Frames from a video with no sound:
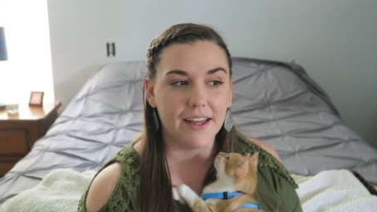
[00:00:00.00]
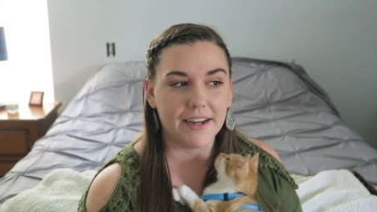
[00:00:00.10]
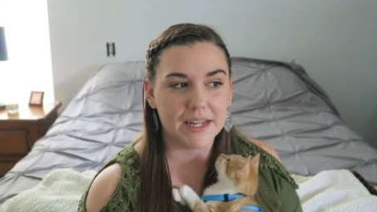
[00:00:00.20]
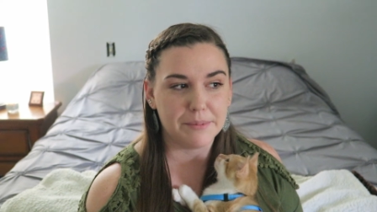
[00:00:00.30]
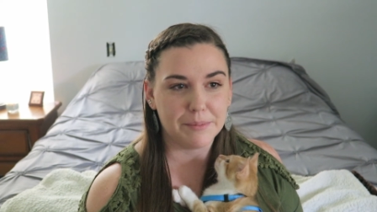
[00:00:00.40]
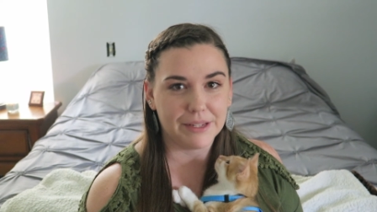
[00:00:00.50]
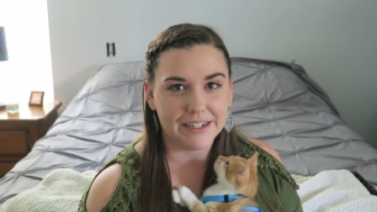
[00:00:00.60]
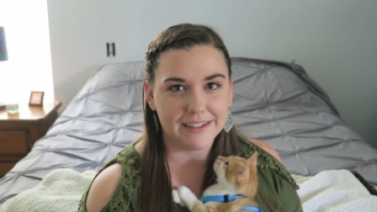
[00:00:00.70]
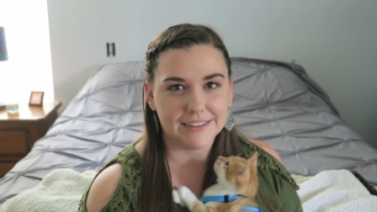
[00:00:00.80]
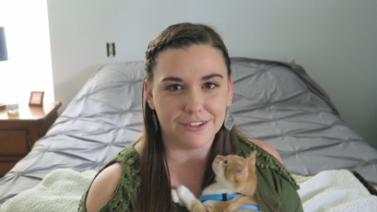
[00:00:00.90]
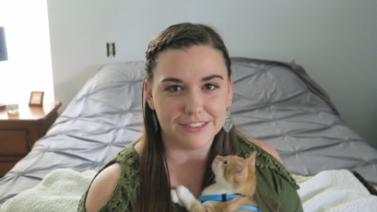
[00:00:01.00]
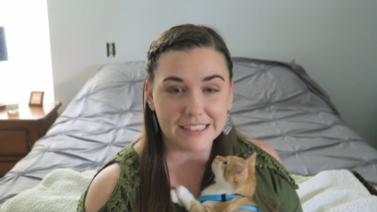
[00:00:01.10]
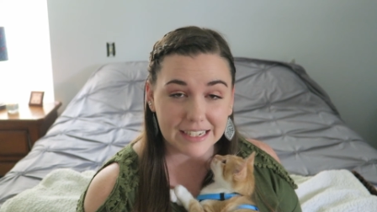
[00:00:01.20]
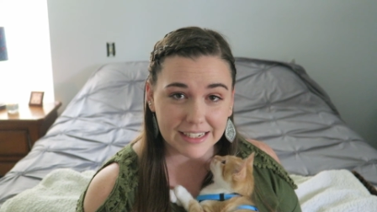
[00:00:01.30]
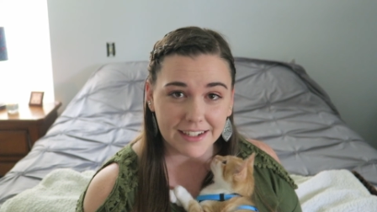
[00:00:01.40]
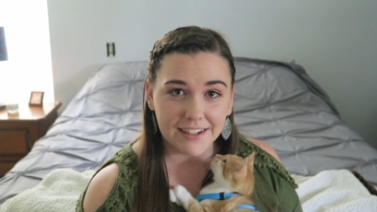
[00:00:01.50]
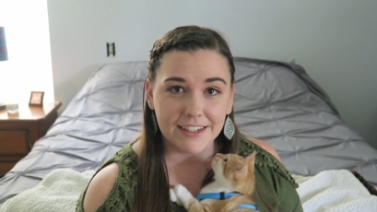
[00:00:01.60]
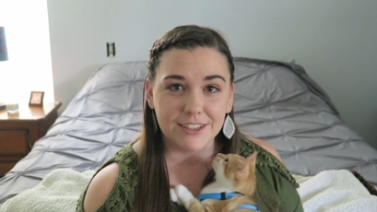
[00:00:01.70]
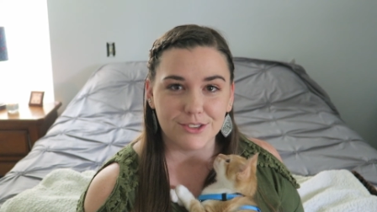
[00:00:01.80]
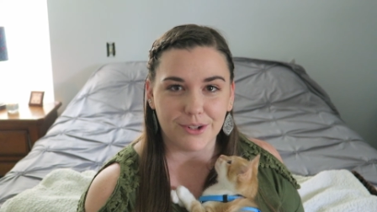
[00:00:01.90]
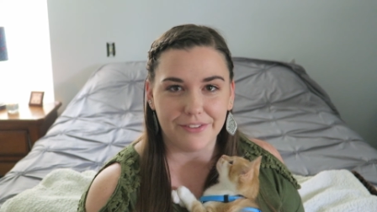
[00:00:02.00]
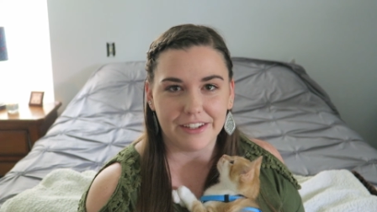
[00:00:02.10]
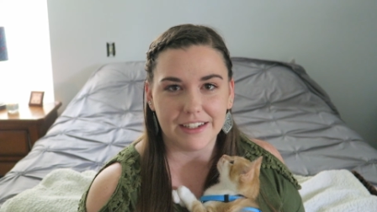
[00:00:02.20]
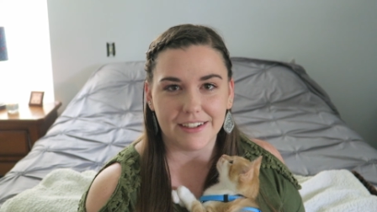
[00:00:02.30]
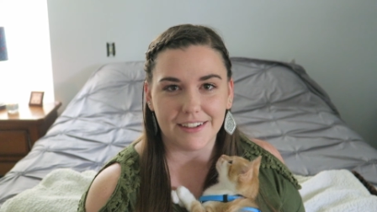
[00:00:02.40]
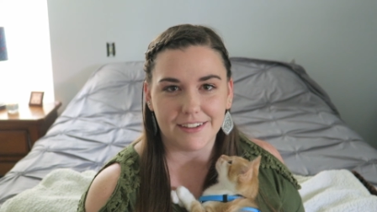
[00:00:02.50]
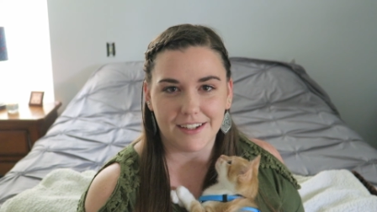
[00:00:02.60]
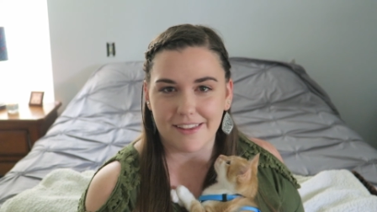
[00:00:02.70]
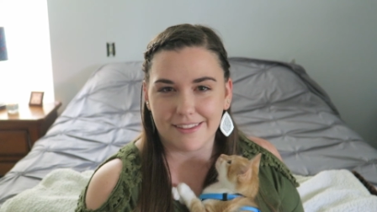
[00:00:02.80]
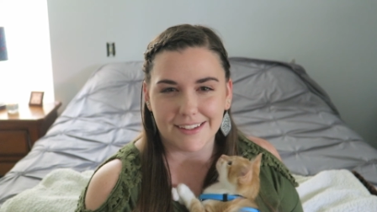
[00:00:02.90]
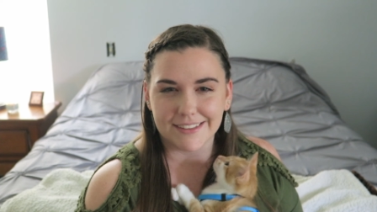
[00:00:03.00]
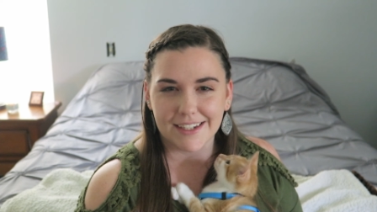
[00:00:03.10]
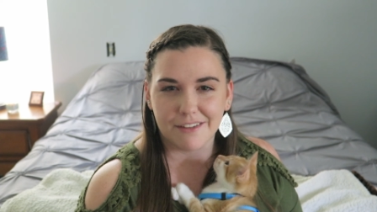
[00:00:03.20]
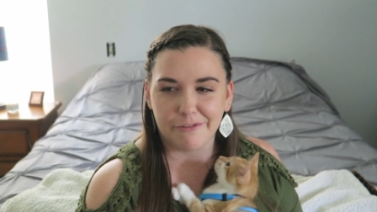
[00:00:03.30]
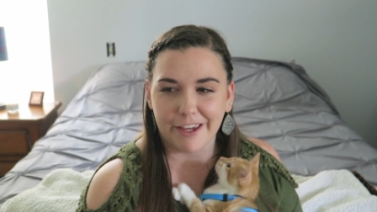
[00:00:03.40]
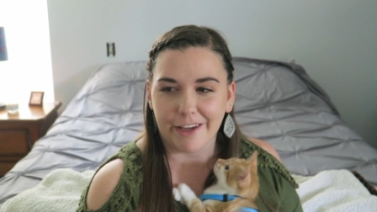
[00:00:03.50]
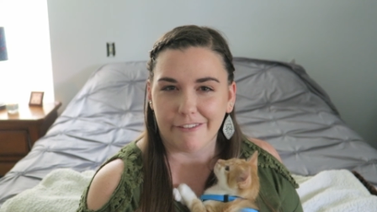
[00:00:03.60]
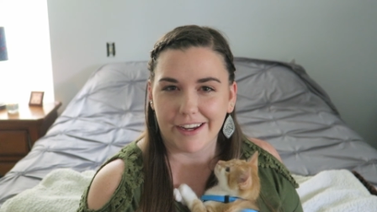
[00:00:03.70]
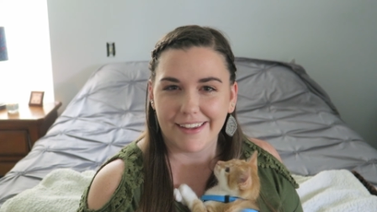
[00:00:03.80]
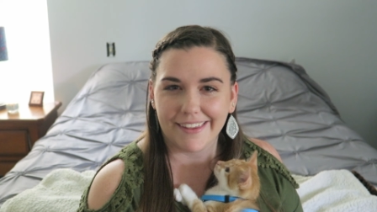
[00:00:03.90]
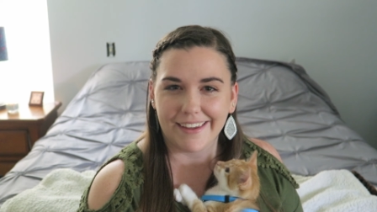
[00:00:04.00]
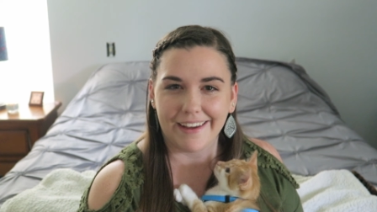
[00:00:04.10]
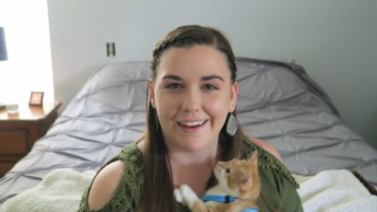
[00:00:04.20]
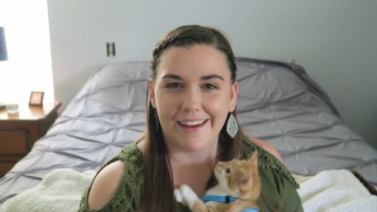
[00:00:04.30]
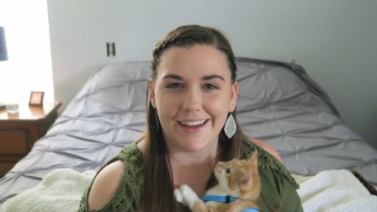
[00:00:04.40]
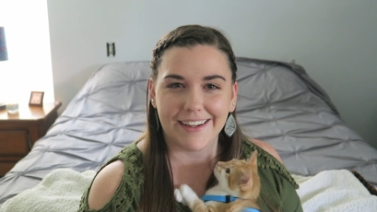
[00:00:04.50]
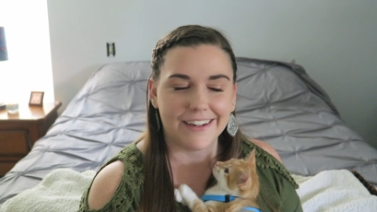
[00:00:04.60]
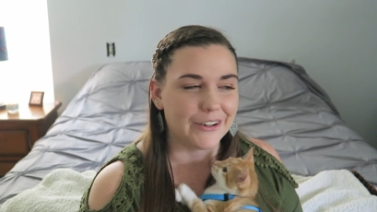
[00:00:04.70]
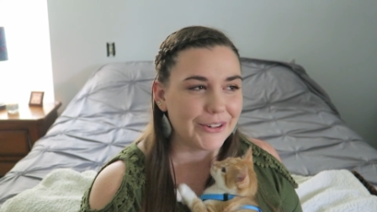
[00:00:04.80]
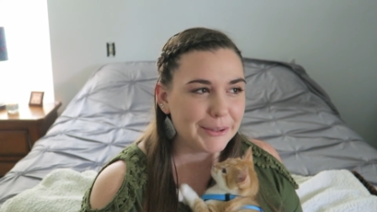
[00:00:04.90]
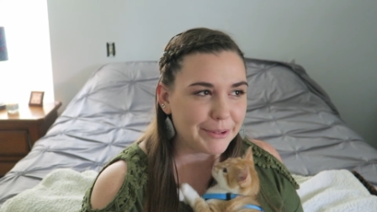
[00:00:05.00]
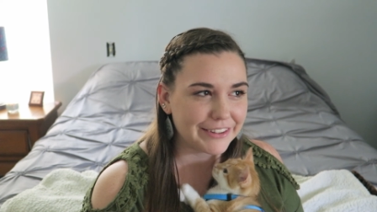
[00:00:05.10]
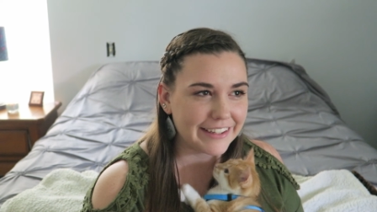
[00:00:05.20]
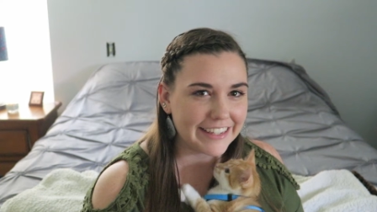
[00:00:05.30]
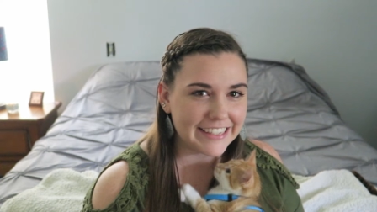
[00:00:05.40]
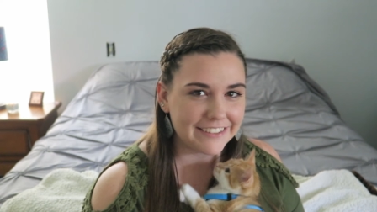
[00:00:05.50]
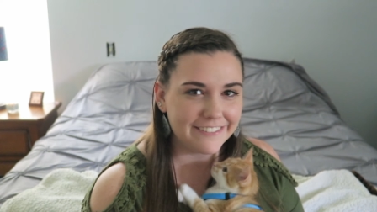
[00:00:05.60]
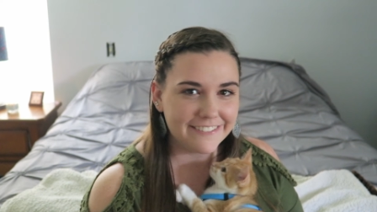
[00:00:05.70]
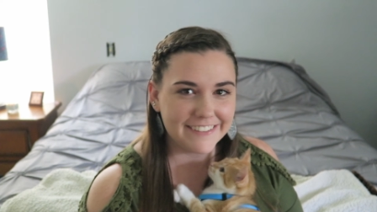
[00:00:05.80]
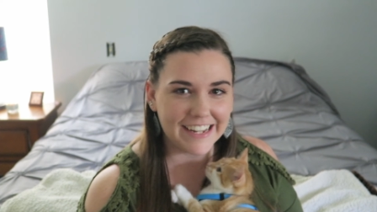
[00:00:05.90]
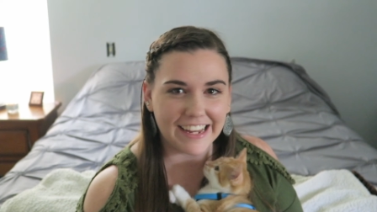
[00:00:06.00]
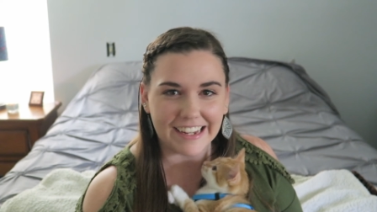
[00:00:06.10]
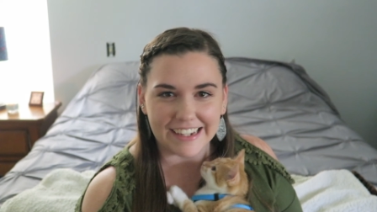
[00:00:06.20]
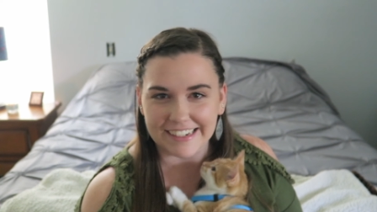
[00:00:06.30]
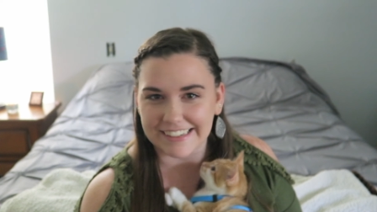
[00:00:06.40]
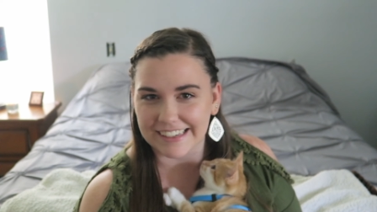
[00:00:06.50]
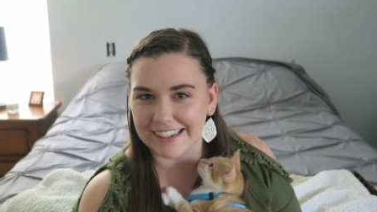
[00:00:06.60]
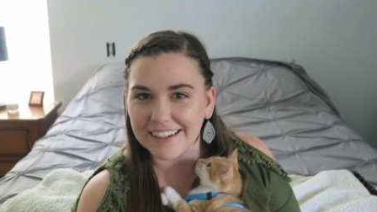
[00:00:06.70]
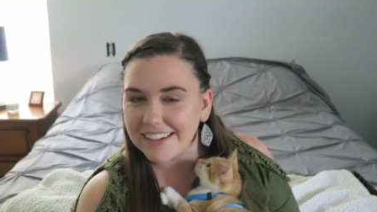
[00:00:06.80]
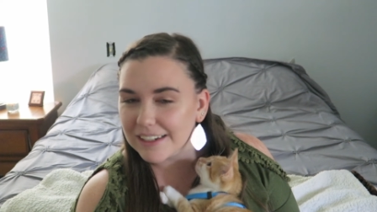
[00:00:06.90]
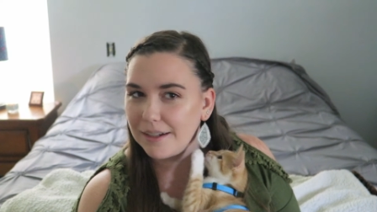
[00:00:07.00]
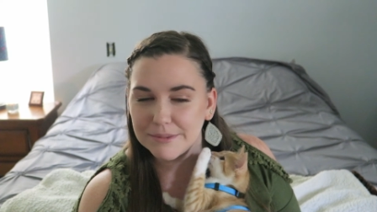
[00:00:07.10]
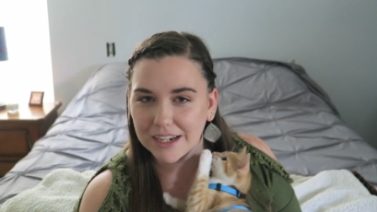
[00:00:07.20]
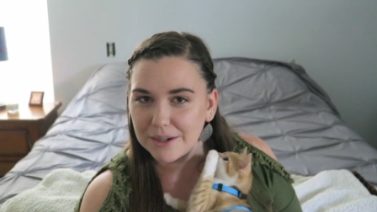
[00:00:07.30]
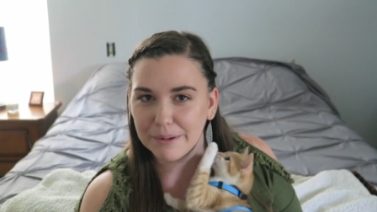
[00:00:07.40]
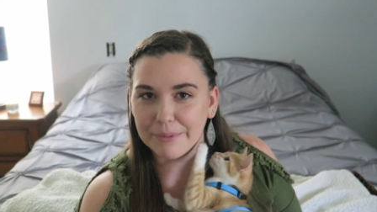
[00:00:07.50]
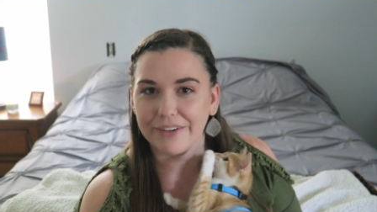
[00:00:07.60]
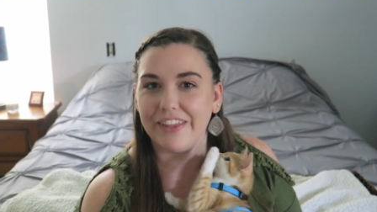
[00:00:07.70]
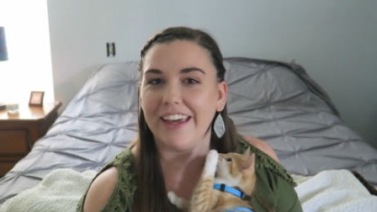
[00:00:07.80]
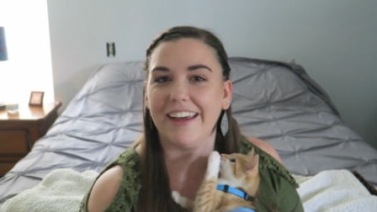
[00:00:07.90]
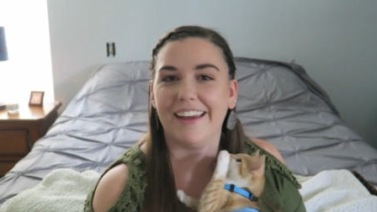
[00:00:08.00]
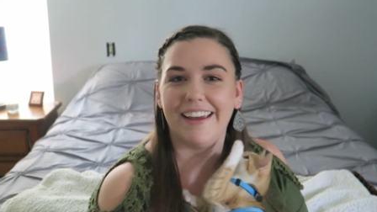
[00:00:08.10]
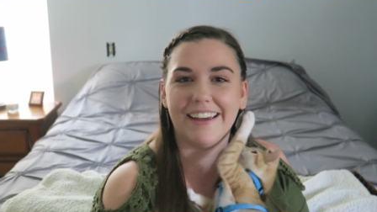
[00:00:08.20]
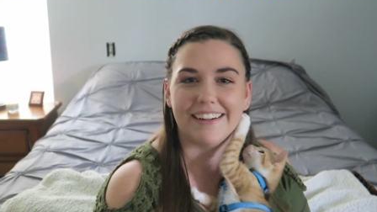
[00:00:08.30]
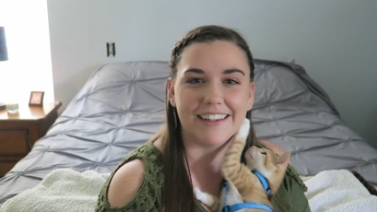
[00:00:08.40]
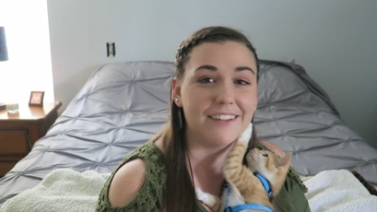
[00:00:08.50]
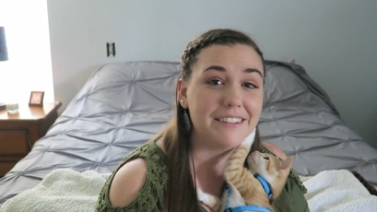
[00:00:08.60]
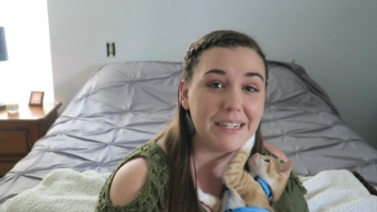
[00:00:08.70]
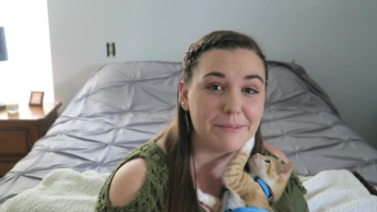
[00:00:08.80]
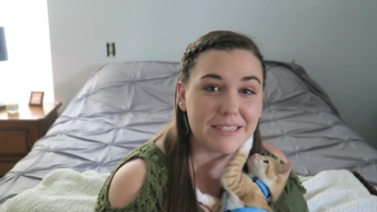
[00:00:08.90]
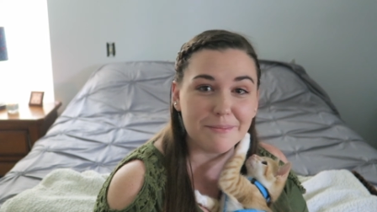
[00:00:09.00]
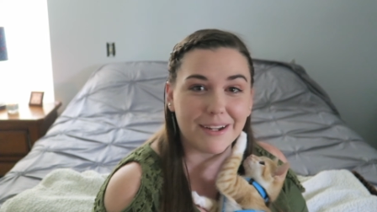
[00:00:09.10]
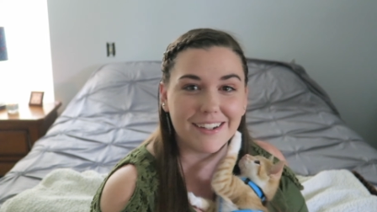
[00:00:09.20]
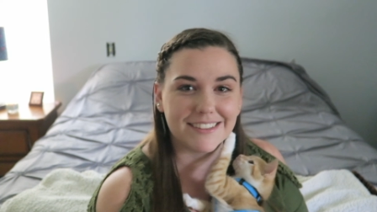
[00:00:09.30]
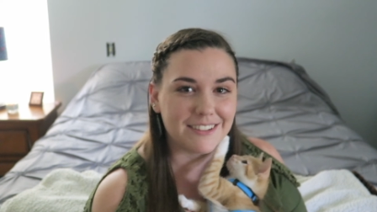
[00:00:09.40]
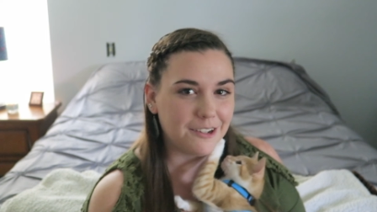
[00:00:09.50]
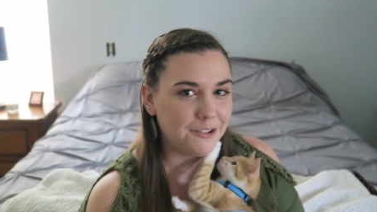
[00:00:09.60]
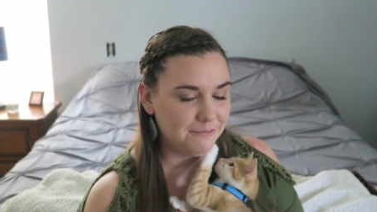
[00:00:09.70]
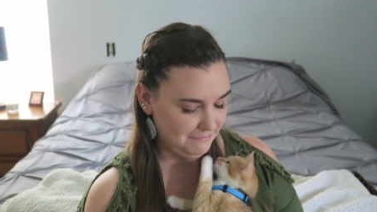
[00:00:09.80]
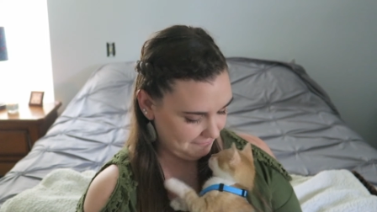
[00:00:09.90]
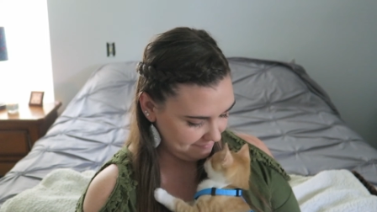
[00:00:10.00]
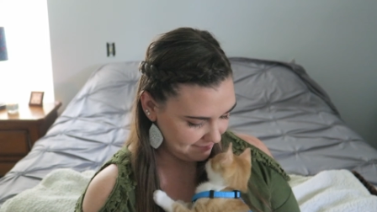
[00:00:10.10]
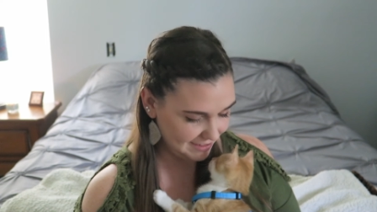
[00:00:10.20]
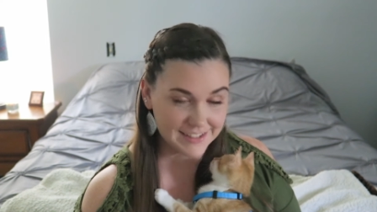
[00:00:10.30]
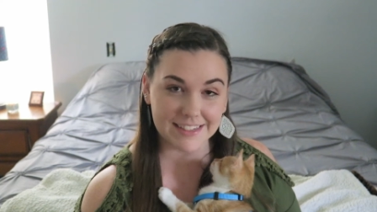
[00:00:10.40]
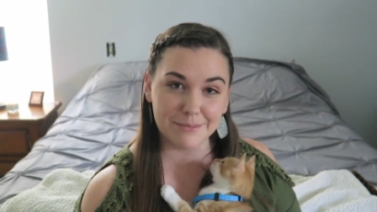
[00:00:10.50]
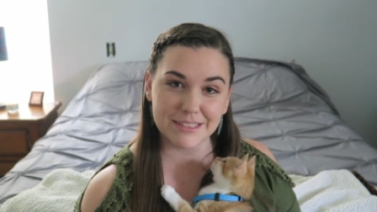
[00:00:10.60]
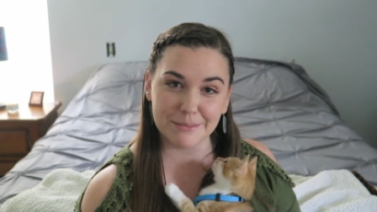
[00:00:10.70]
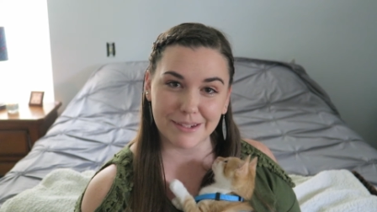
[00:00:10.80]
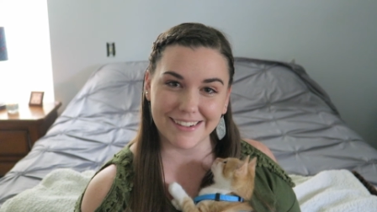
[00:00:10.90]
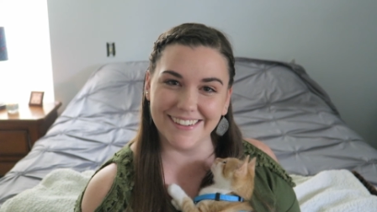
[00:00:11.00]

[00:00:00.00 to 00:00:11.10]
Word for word: and I had been planning to go see it so I figured that's like fate right like I get an early birthday gift and The Lion King comes out on my birthday and I love the name Simba so name is Simba.